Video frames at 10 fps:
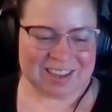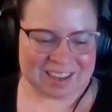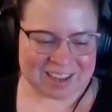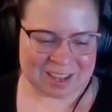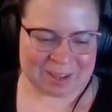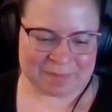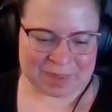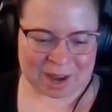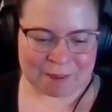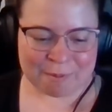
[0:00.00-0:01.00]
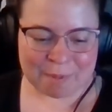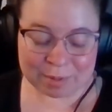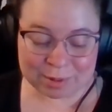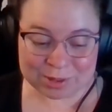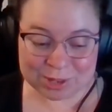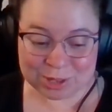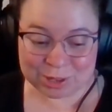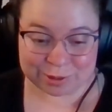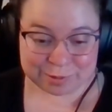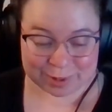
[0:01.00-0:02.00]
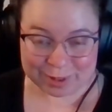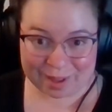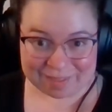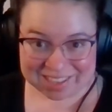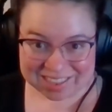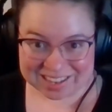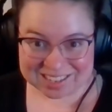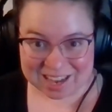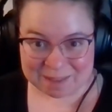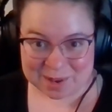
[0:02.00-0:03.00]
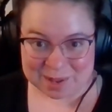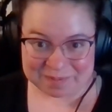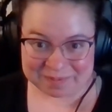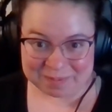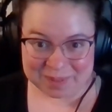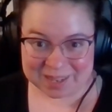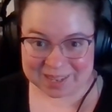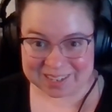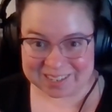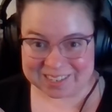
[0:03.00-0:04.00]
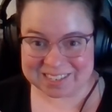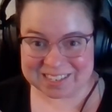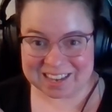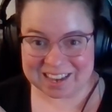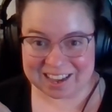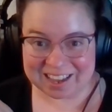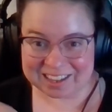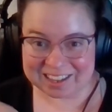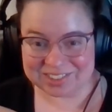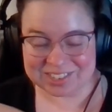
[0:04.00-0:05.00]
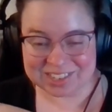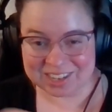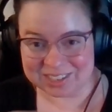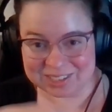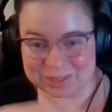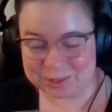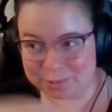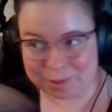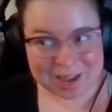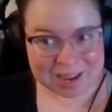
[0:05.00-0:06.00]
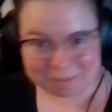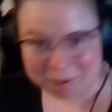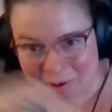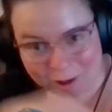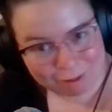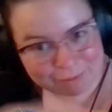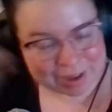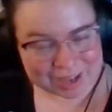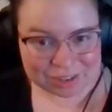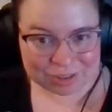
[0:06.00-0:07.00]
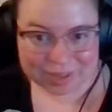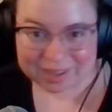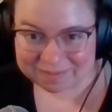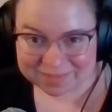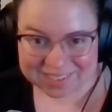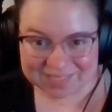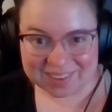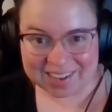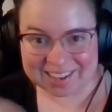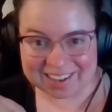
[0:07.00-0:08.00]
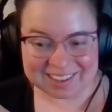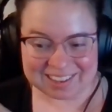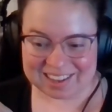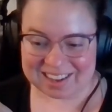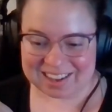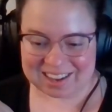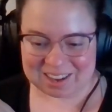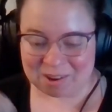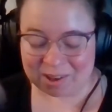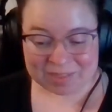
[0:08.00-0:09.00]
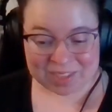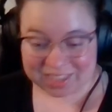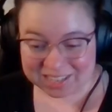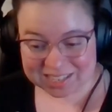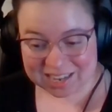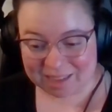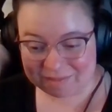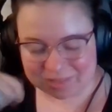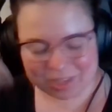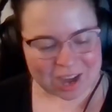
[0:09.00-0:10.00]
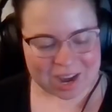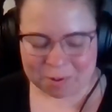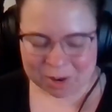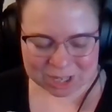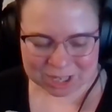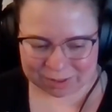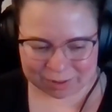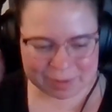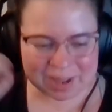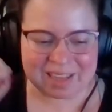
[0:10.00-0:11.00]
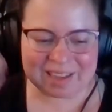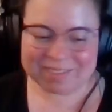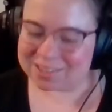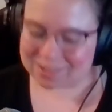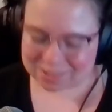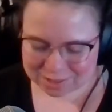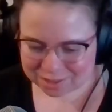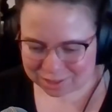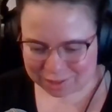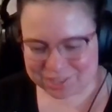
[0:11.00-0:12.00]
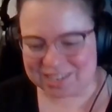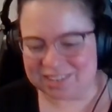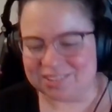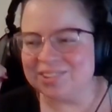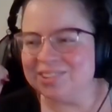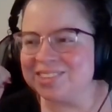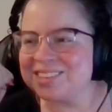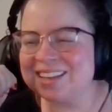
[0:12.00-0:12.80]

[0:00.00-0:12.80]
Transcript: And I remember super loving that assignment because I just got to write about all of my dreams and my, all the things that I thought I wanted for my life at 13 years old.